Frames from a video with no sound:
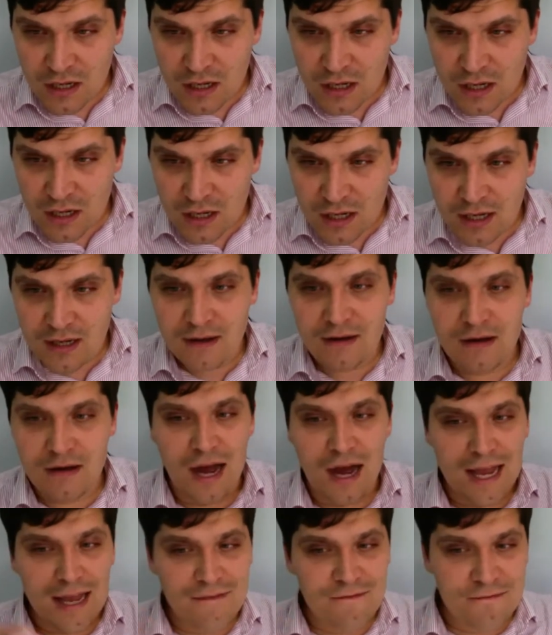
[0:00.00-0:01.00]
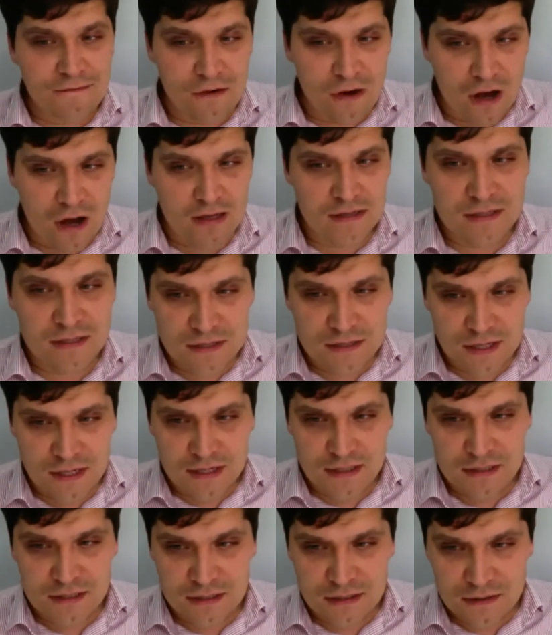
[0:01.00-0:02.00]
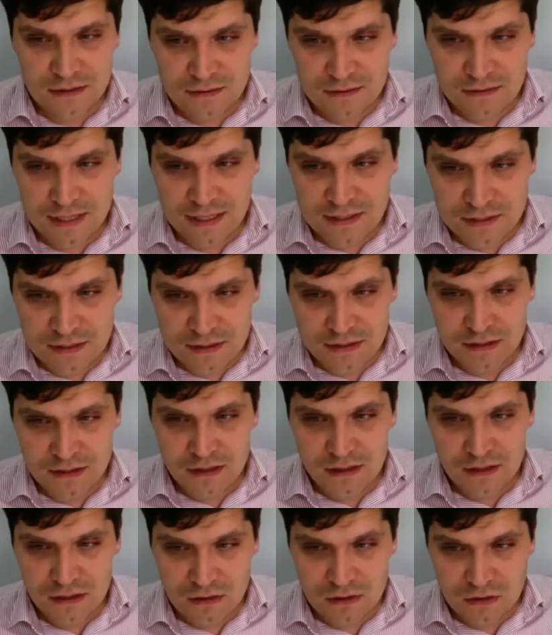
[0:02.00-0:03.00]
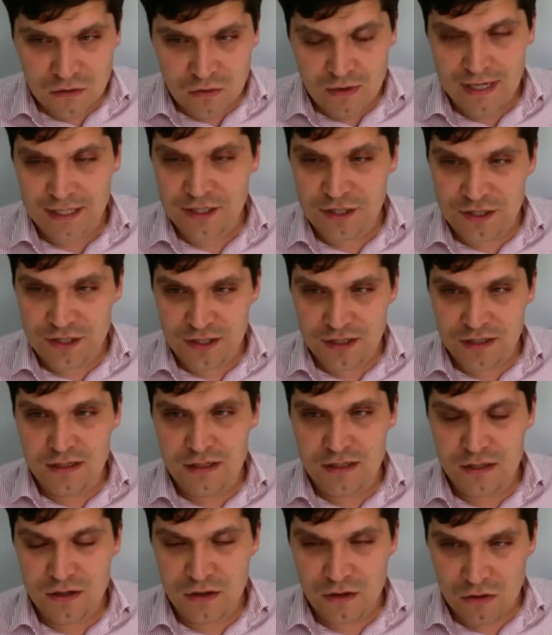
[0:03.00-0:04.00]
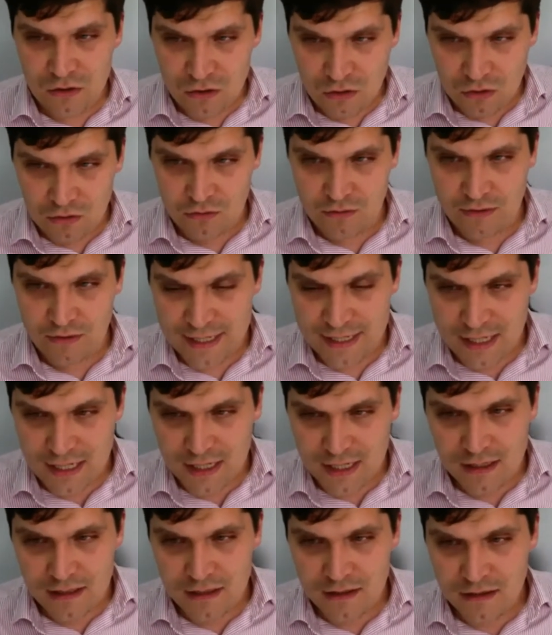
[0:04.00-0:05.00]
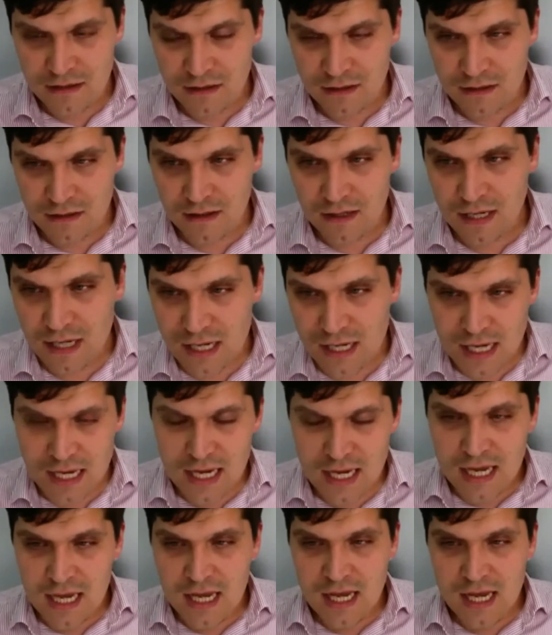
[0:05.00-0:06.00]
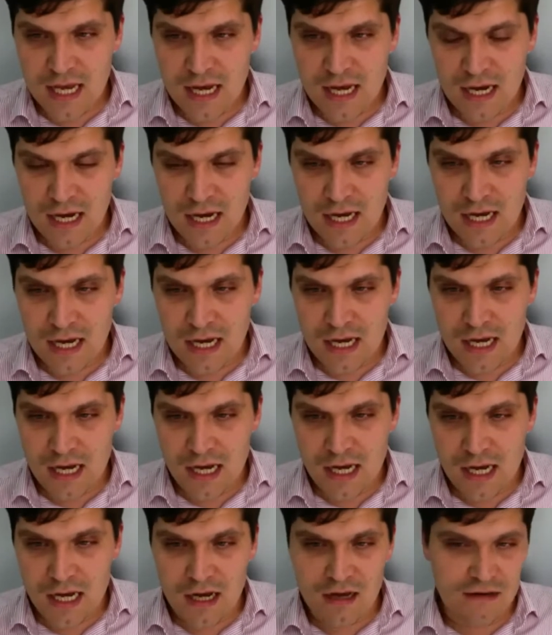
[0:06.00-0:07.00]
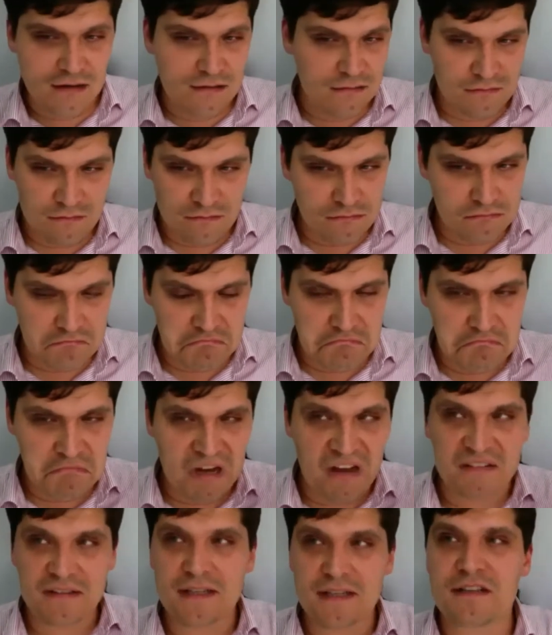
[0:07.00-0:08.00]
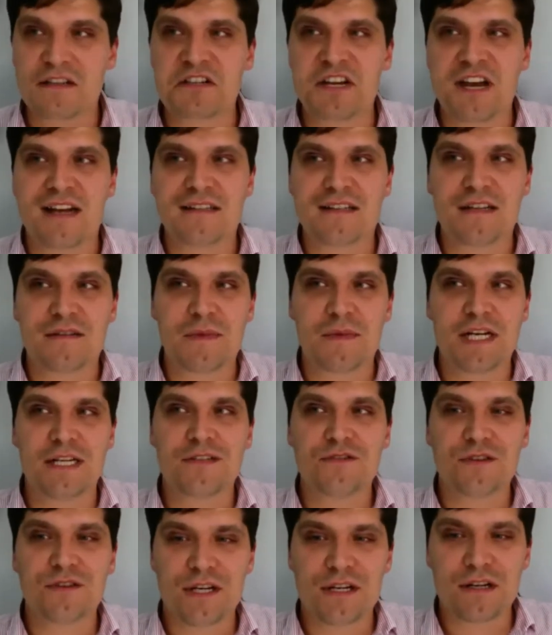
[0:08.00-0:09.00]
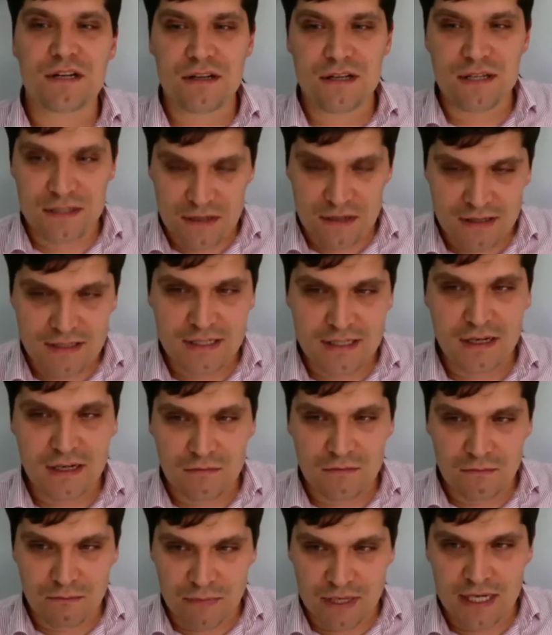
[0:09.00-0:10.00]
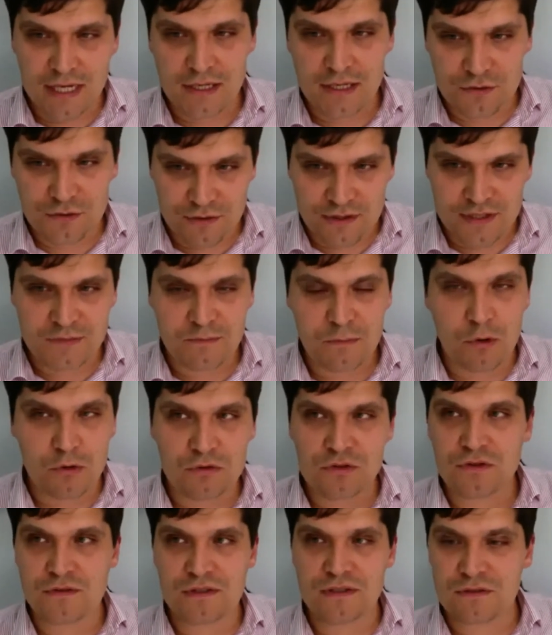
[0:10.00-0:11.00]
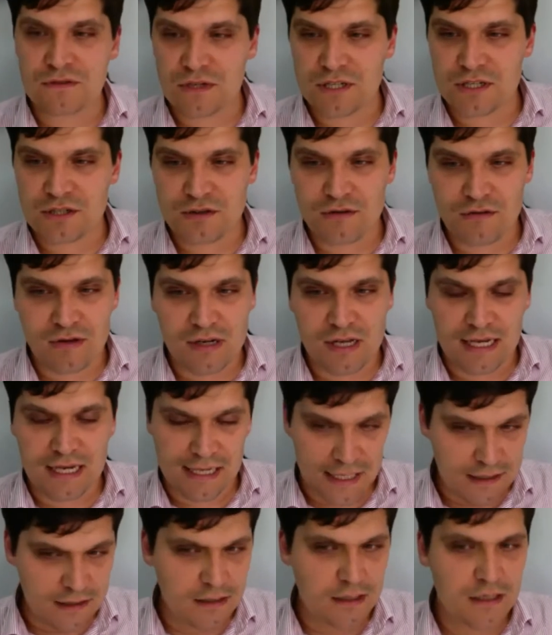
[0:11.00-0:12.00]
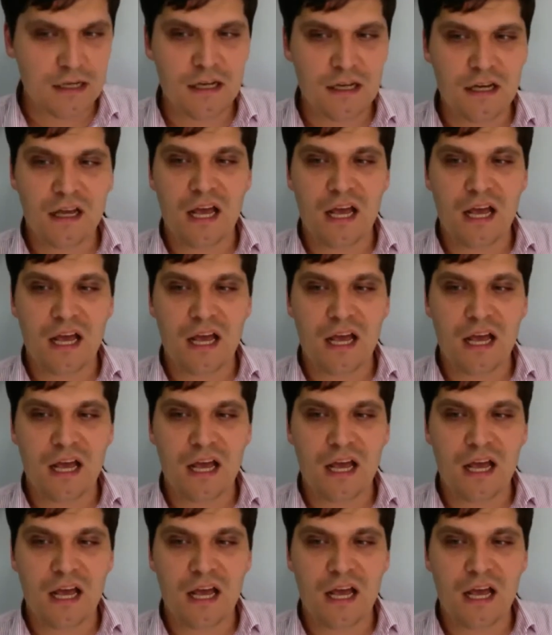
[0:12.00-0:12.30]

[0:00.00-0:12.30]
I have answered this question already. I think the chat administrator is asking me to respond to this question again.